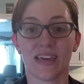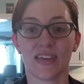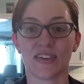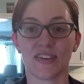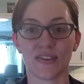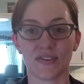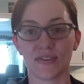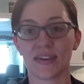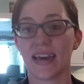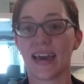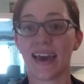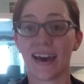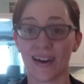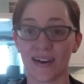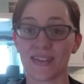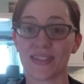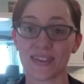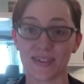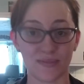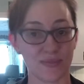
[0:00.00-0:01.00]
you get
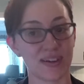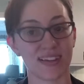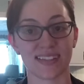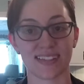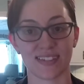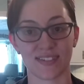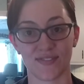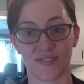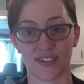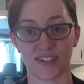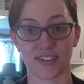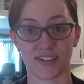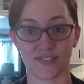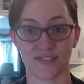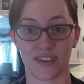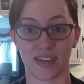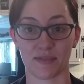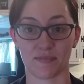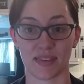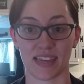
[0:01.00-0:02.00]
health and wellness for your
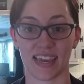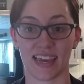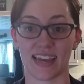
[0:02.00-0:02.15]
family,